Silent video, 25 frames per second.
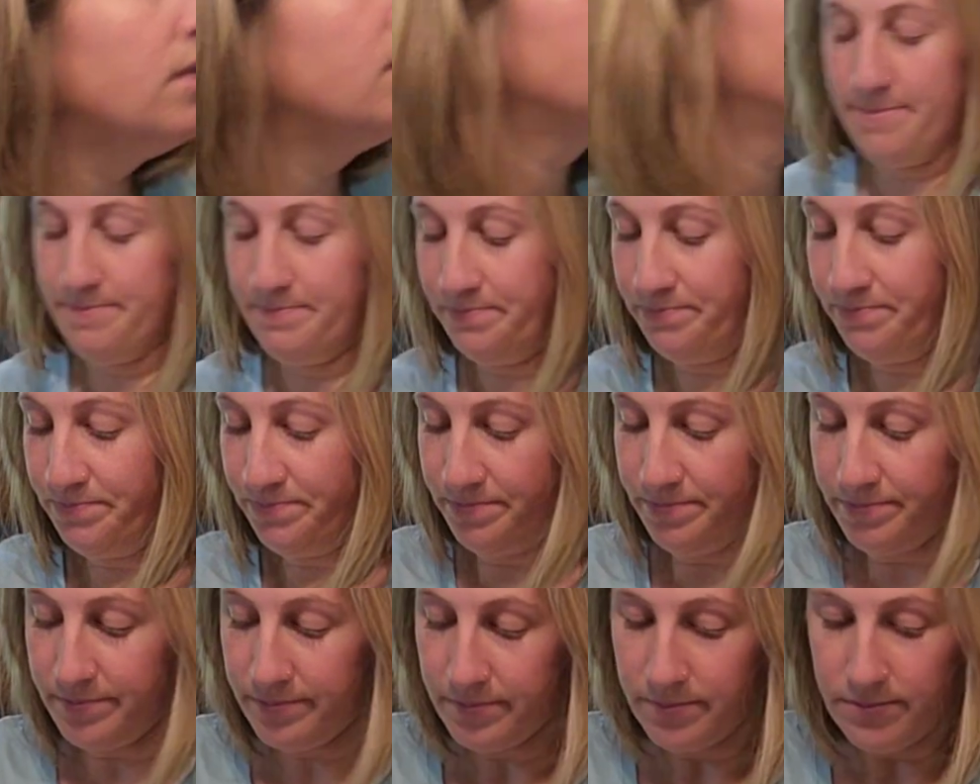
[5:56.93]

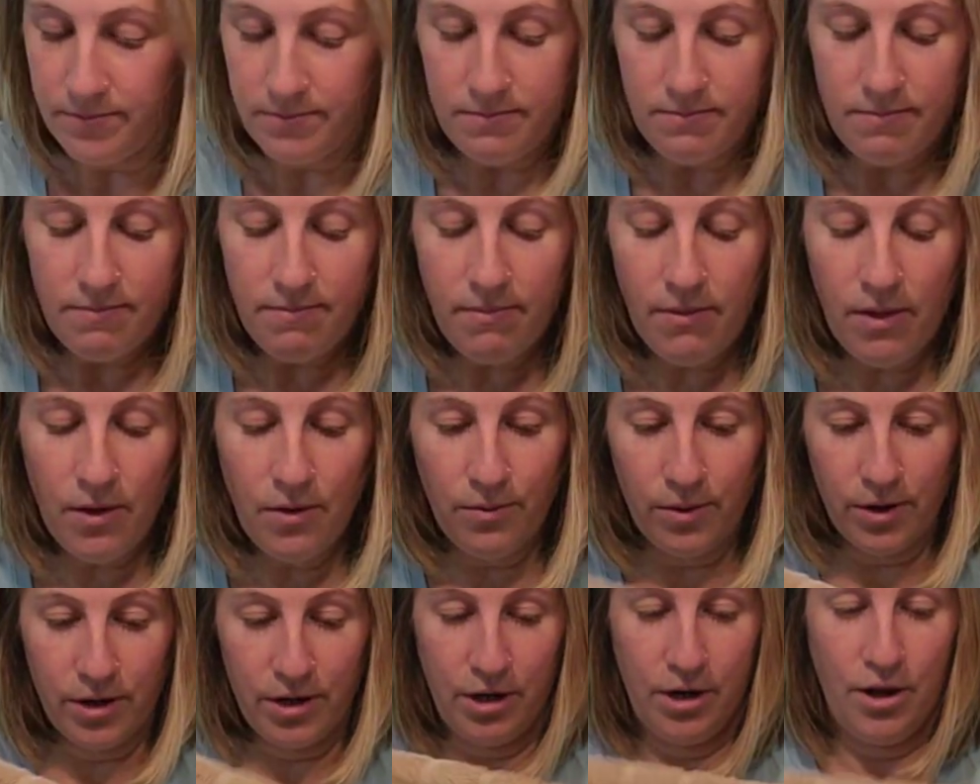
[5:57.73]

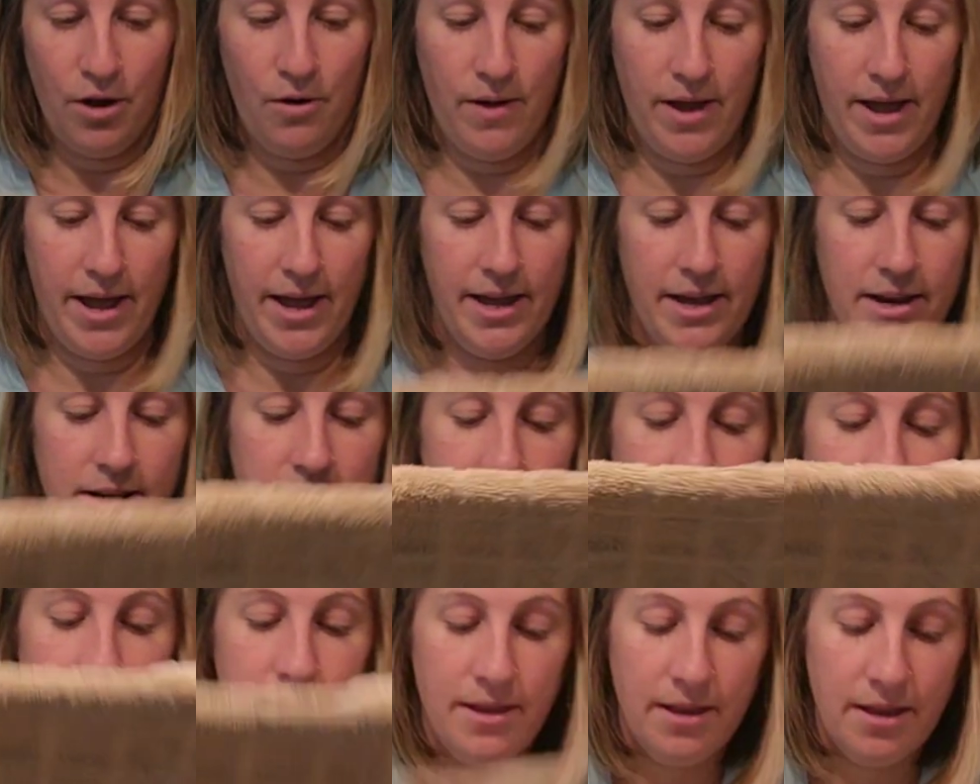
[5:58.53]
We're going to go ahead,
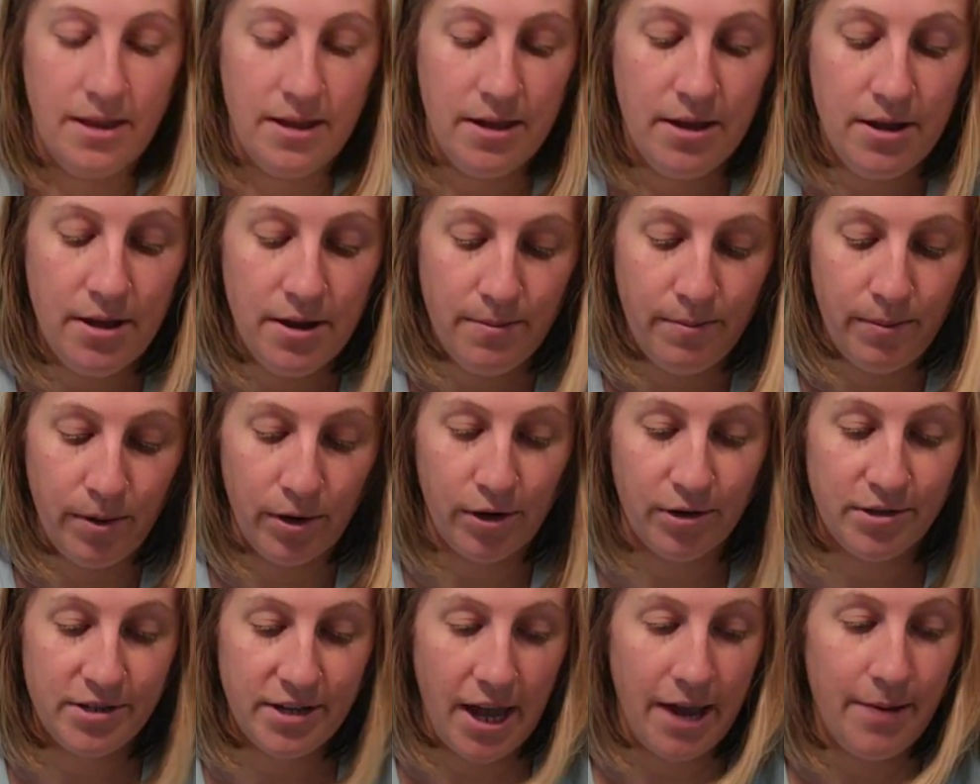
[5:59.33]

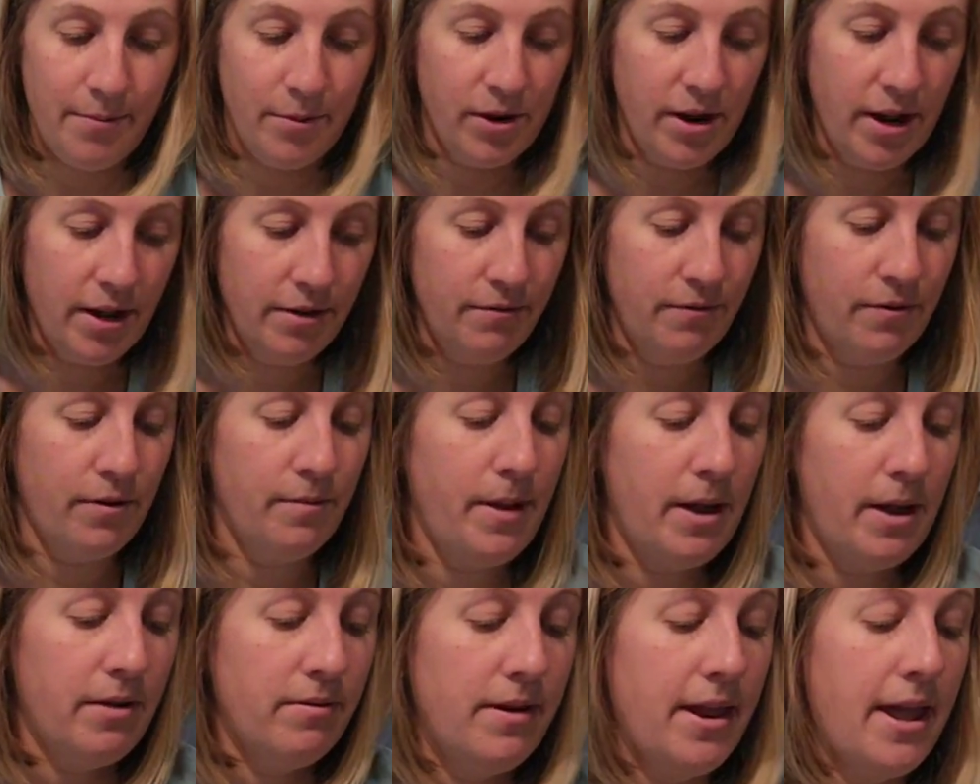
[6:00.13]
put our timer on for
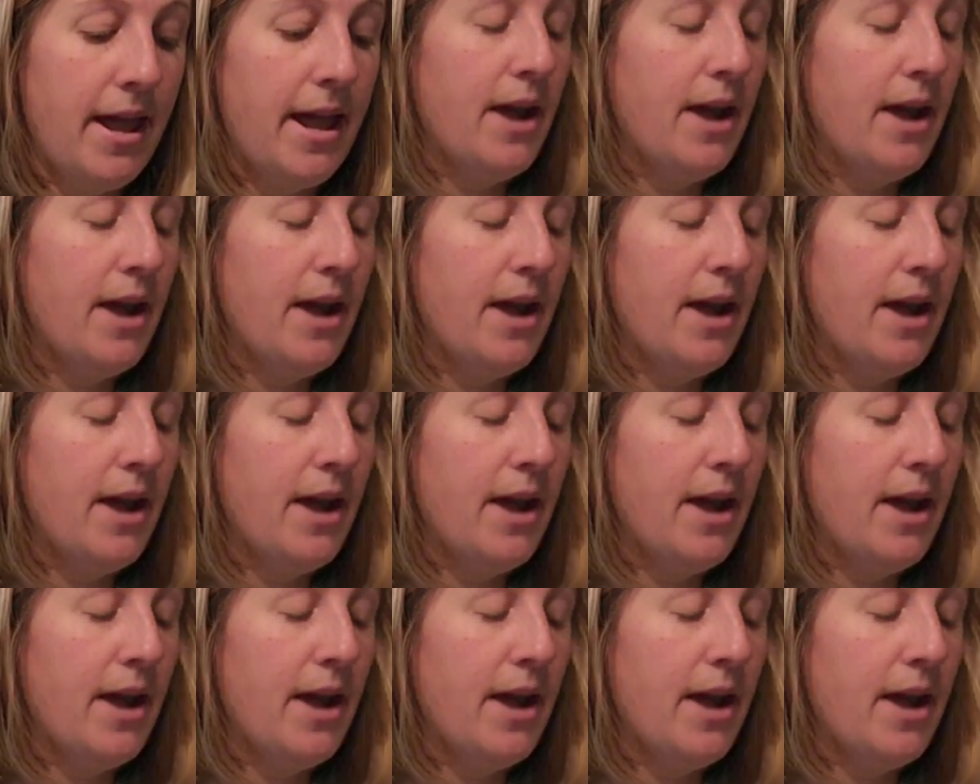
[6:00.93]
about an